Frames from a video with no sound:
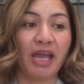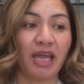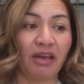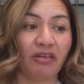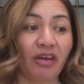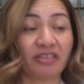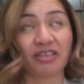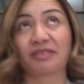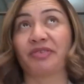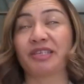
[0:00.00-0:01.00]
And I
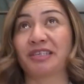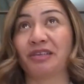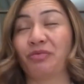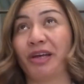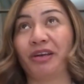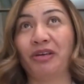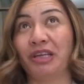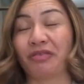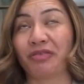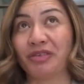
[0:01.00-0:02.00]
just visited one
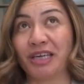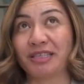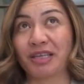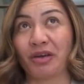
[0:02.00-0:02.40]
only a few days